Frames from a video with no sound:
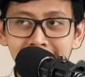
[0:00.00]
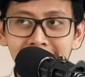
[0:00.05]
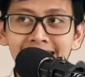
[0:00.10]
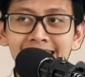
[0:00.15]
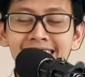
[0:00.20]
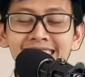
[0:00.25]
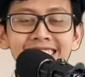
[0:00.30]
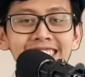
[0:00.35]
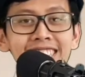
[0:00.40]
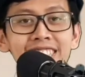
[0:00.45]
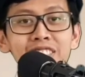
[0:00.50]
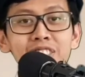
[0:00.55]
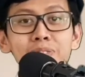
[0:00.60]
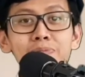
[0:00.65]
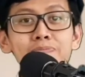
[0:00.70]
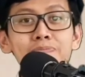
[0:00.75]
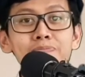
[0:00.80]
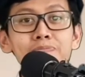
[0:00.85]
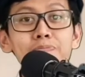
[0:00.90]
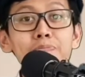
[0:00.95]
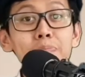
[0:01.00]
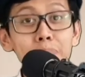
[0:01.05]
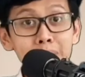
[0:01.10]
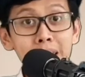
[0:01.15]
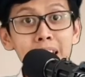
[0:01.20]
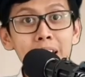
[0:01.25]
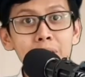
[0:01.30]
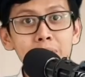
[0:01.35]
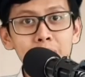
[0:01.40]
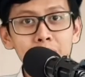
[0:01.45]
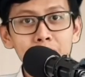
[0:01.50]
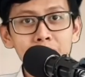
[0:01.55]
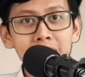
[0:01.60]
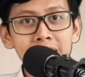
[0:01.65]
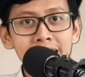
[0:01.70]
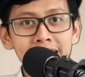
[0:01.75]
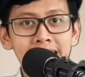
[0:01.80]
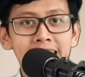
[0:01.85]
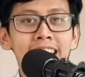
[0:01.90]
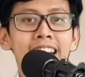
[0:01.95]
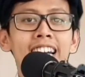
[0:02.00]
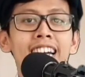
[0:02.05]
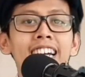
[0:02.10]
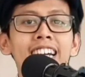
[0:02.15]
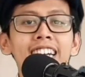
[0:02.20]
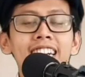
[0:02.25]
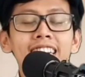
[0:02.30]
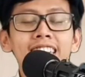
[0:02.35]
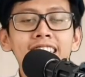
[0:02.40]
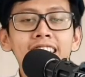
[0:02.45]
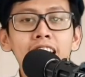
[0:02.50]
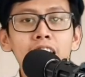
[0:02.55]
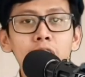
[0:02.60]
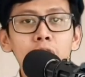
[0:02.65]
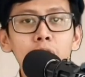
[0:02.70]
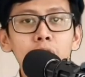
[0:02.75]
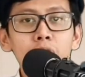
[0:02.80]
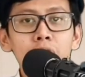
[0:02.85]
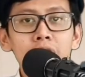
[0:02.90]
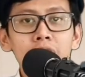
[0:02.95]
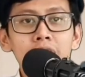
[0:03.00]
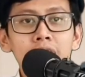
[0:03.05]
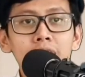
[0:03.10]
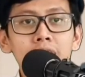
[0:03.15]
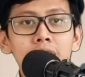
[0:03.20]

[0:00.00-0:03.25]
Yes, it's p.m. already. Now,